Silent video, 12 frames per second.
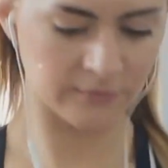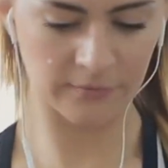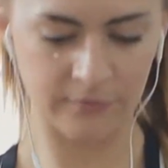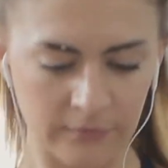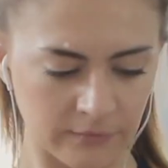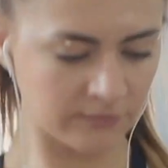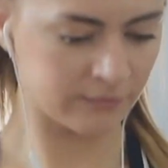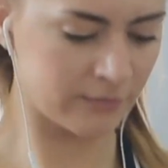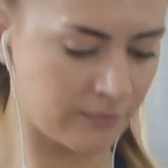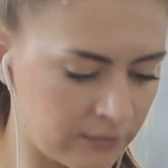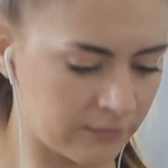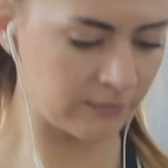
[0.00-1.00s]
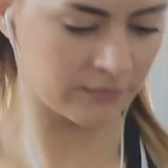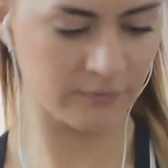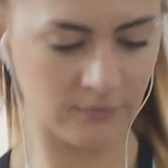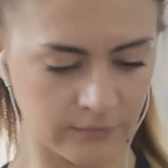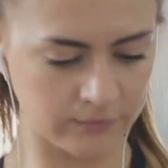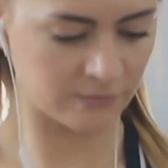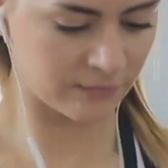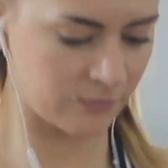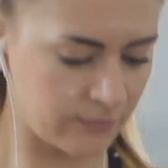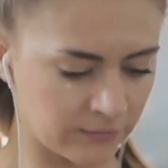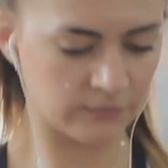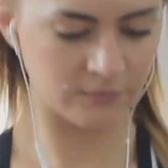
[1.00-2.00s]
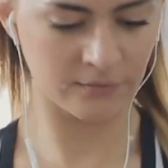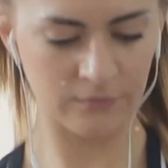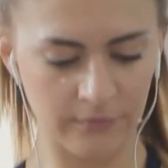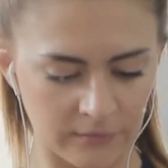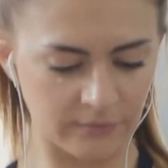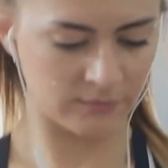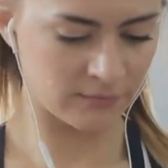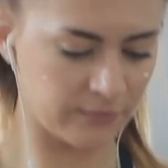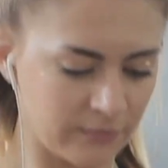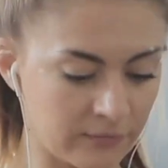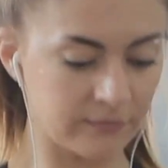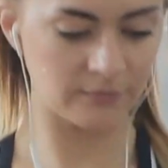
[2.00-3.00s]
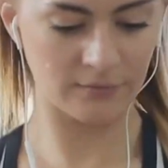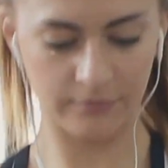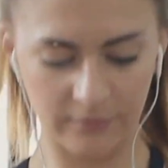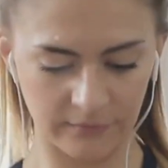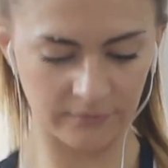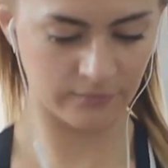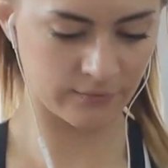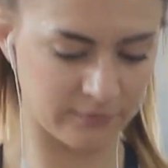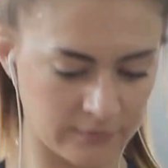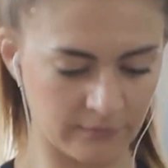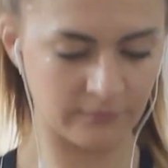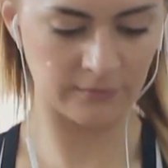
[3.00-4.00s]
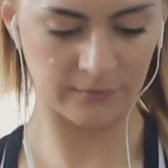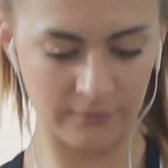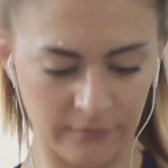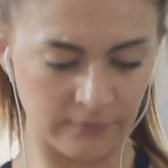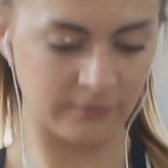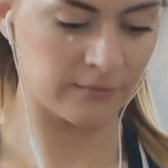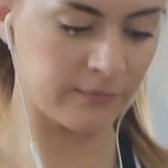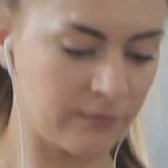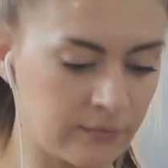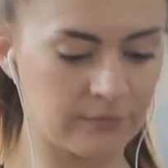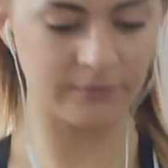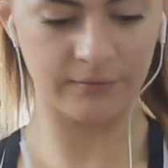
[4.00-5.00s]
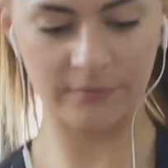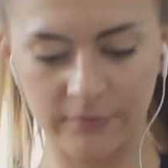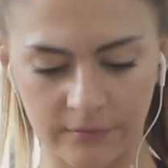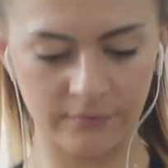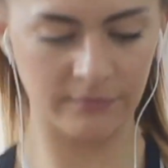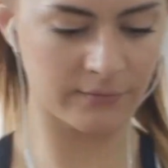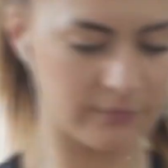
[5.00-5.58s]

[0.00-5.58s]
about making each session more effective and tailored to your needs. By integrating these digital aids into your